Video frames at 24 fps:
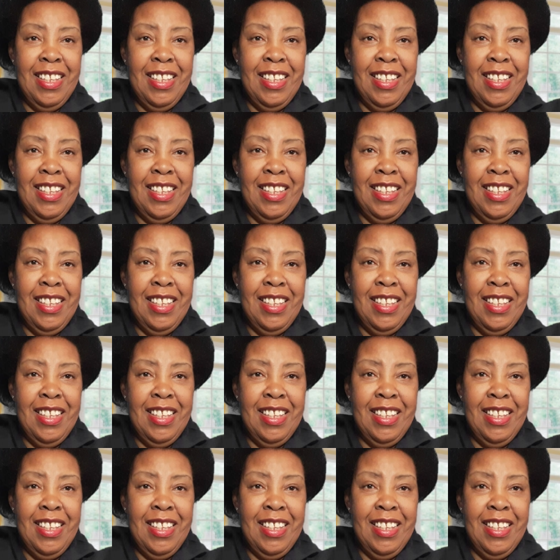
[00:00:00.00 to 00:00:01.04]

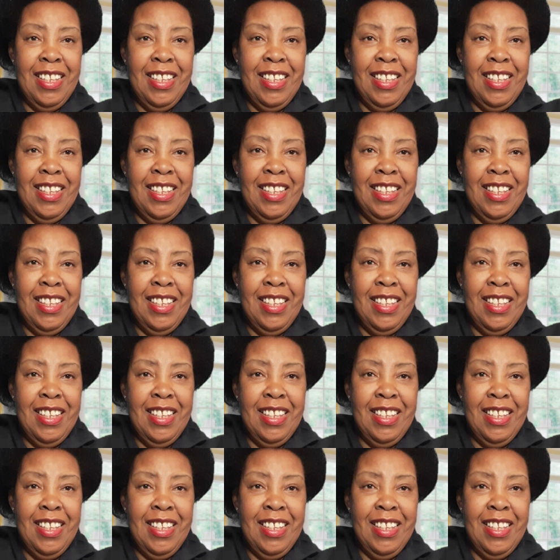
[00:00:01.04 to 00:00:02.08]

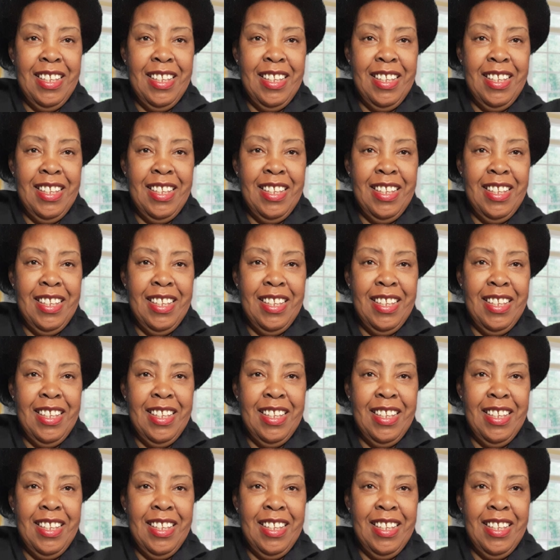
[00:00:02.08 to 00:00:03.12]

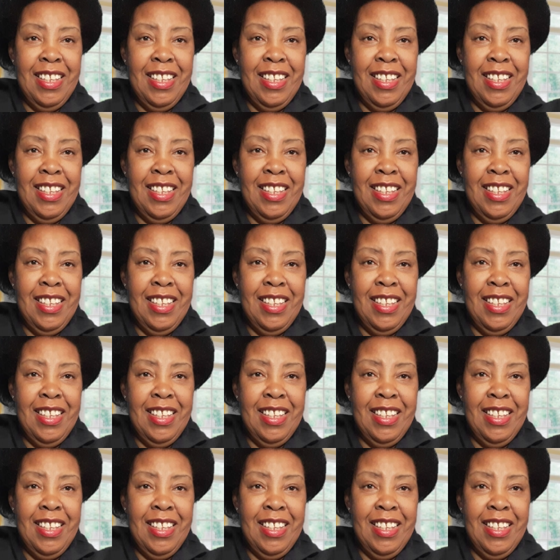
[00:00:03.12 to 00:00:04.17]

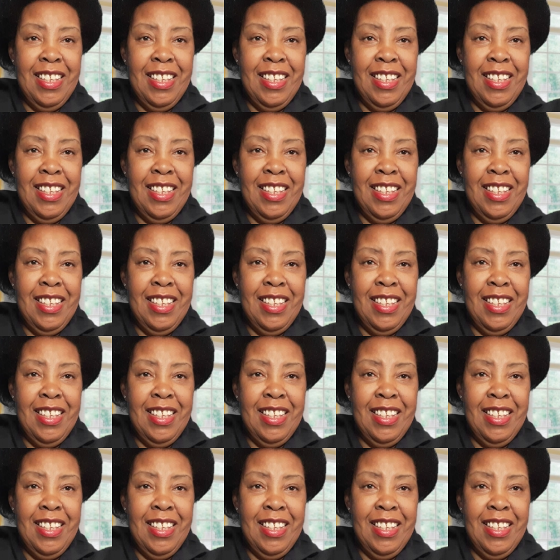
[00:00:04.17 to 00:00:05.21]

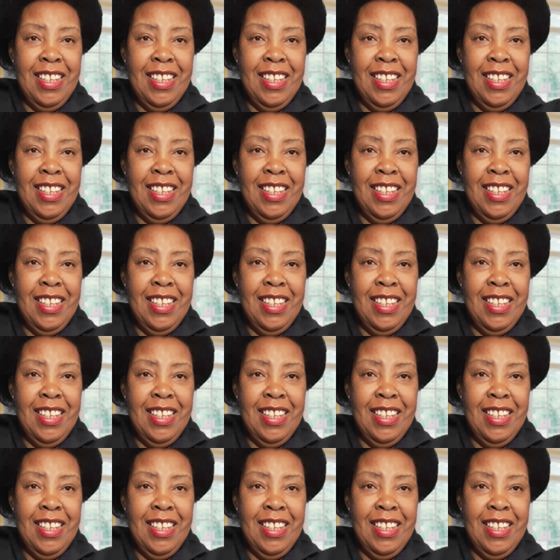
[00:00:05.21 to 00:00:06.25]

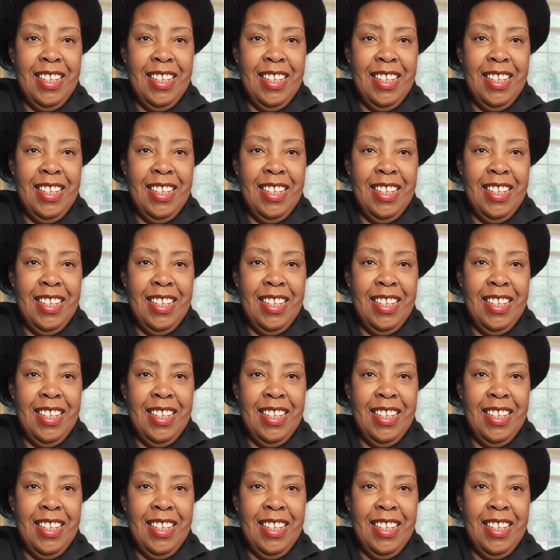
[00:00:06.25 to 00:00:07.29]

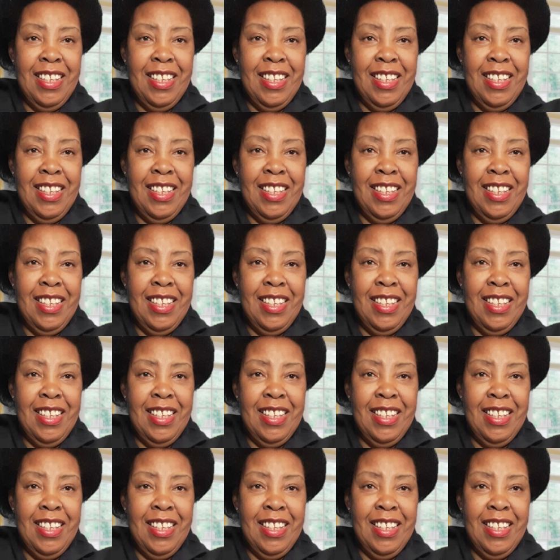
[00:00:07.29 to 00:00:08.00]
(no lip movement)